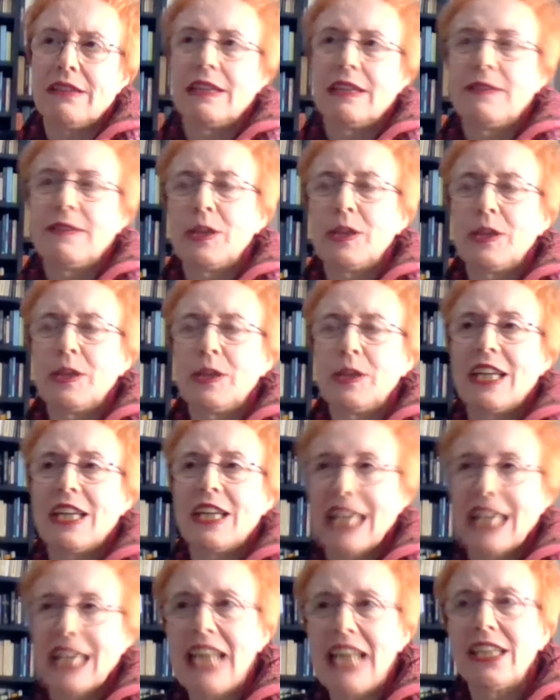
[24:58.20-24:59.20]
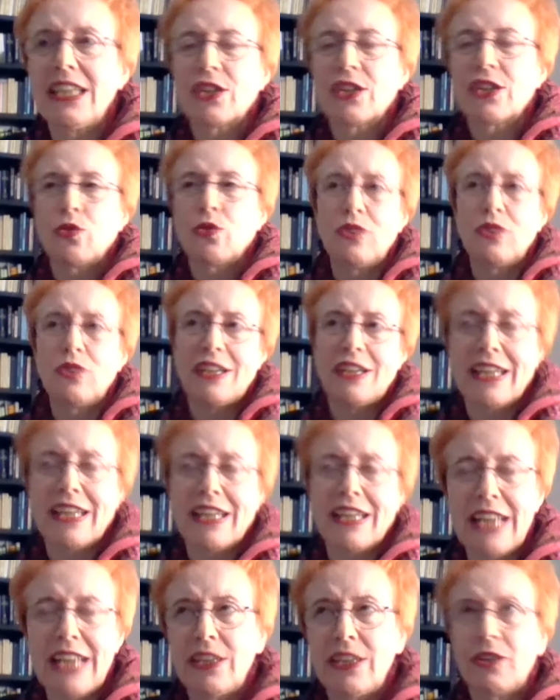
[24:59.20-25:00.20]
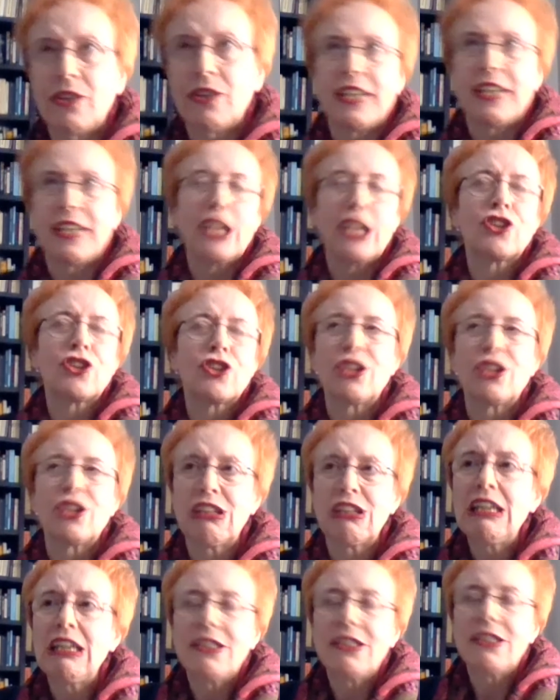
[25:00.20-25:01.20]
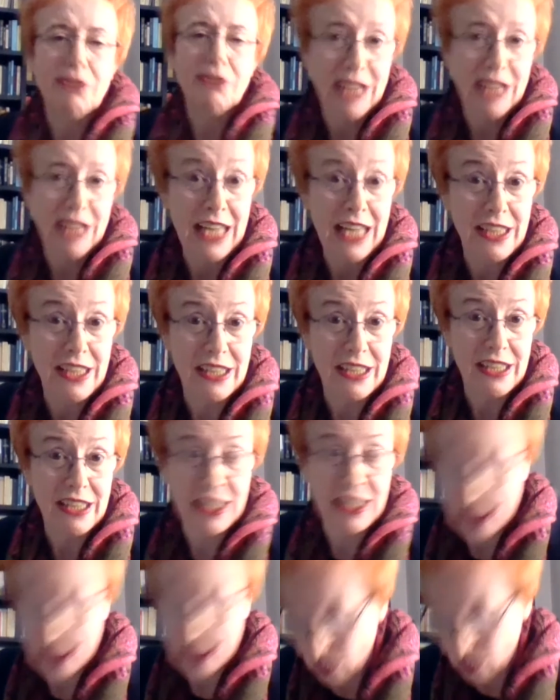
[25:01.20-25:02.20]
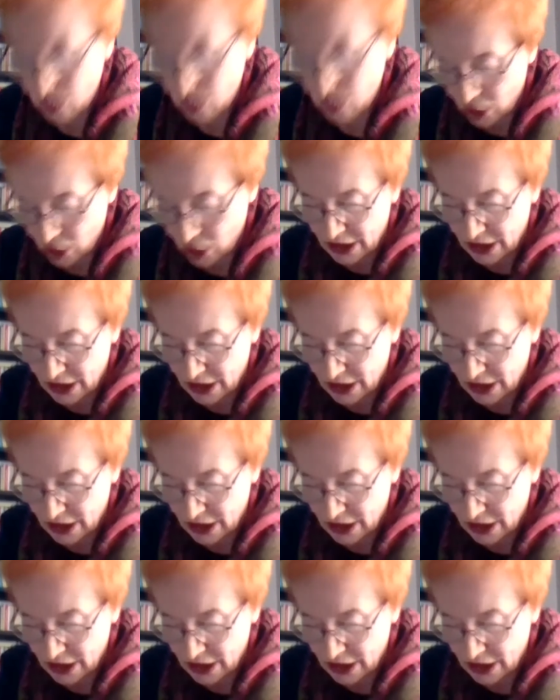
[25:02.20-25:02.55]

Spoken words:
with the Lacanian school, the Lacanian orientation, the Lacanian institution,